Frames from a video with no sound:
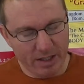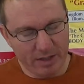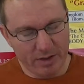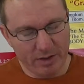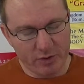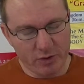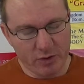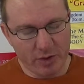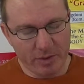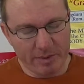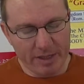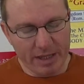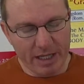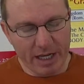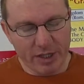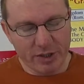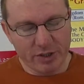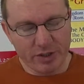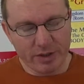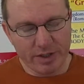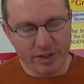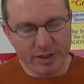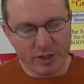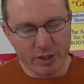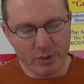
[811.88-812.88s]
the
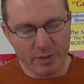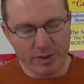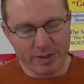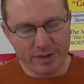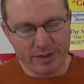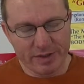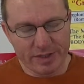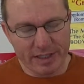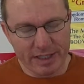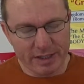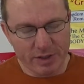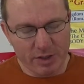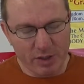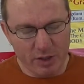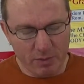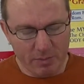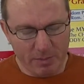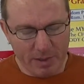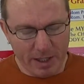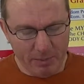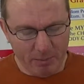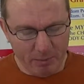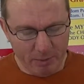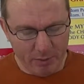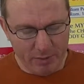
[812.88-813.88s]
tribulation that you would send to
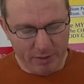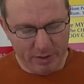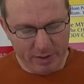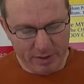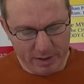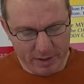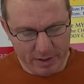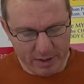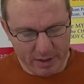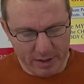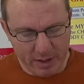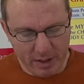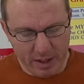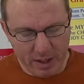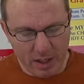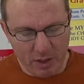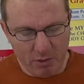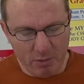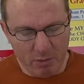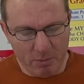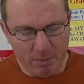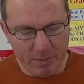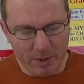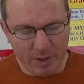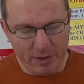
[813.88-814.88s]
people
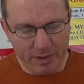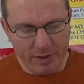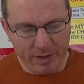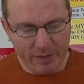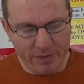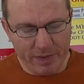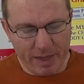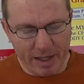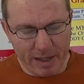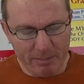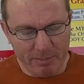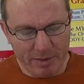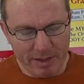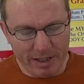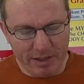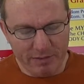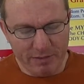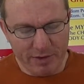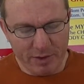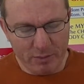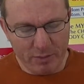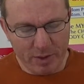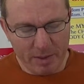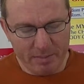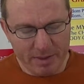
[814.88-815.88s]
who would build up that
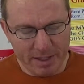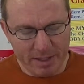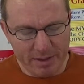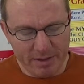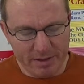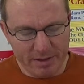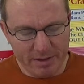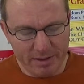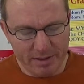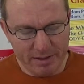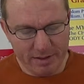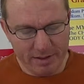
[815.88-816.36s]
believing remnant.